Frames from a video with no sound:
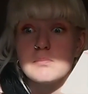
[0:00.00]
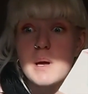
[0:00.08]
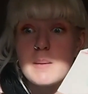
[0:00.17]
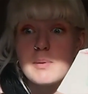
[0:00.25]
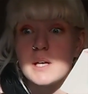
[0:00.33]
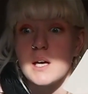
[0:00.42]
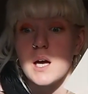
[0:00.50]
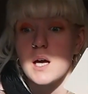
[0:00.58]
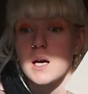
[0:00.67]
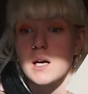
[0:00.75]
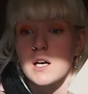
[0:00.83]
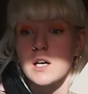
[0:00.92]
Maybe
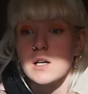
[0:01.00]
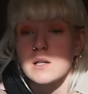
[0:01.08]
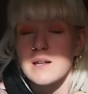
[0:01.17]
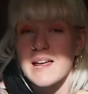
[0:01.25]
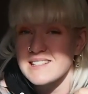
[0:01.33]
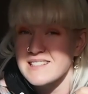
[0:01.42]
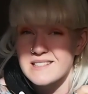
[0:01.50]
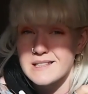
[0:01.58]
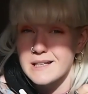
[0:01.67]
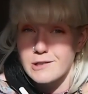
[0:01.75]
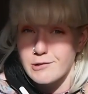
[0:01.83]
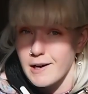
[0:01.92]
there's a
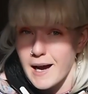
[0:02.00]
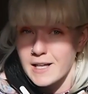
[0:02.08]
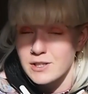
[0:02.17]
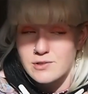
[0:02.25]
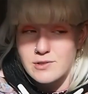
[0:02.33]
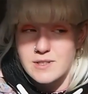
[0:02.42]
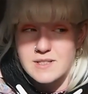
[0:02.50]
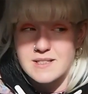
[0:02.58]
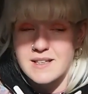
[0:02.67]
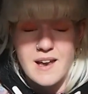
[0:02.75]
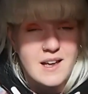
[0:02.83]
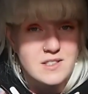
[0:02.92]
secret entrance
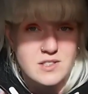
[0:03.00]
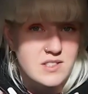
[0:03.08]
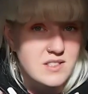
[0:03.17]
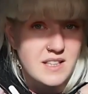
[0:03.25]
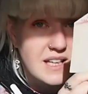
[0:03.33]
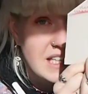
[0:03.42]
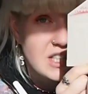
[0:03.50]
and that's just to kid